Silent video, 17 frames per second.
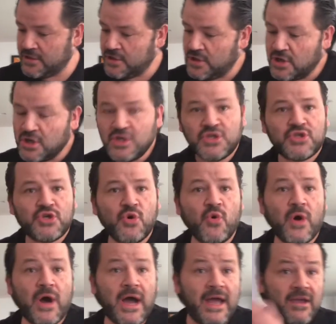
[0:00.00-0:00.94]

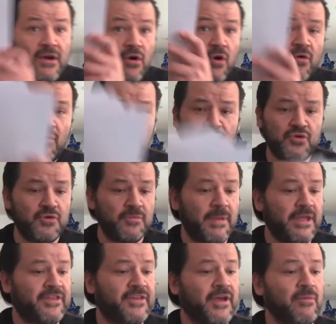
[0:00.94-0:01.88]
So I go to
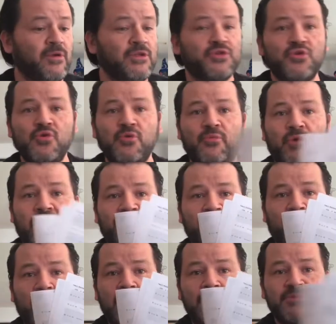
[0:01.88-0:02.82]
my table 2
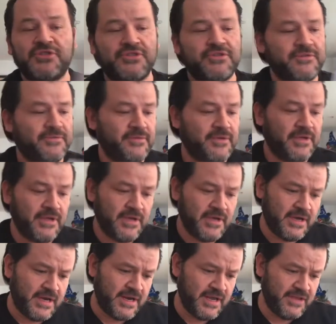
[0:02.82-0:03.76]
breadcrumbs
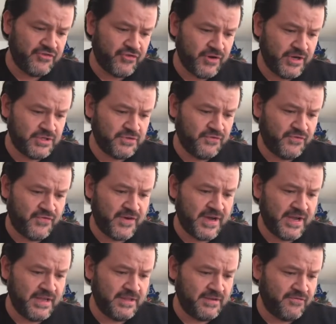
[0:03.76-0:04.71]
and I try to
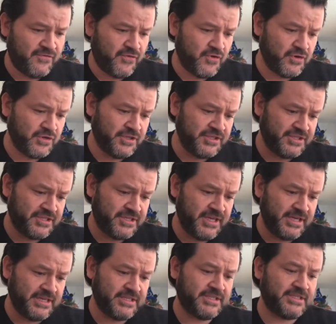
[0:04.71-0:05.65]
find the
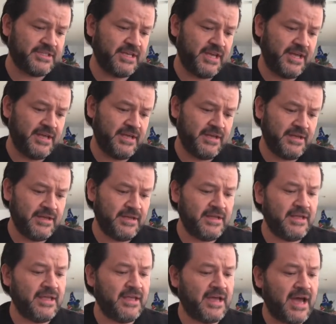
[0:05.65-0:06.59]
46
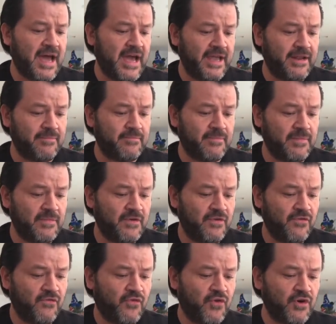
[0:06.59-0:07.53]
item.
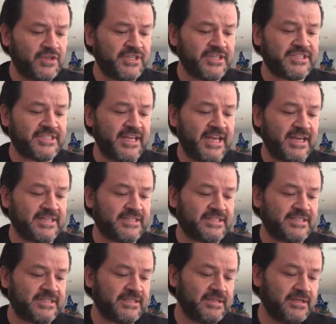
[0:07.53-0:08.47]

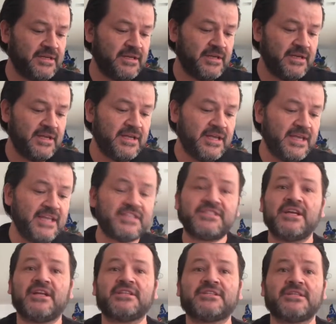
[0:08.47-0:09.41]
46. It
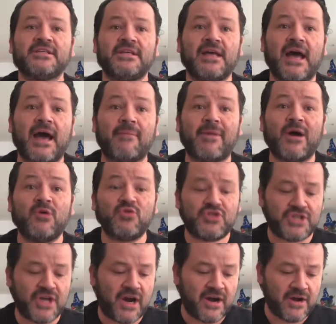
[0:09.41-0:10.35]
tells about
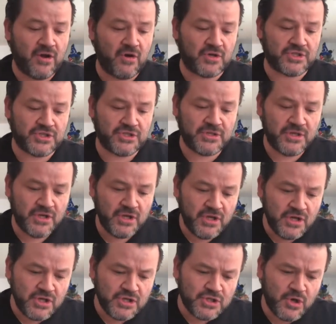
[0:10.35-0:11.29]
Targos.
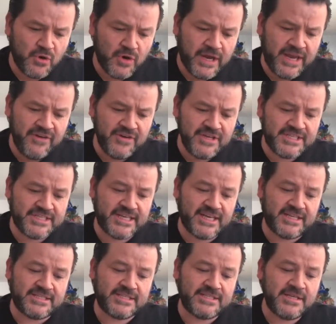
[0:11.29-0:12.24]
So here it says,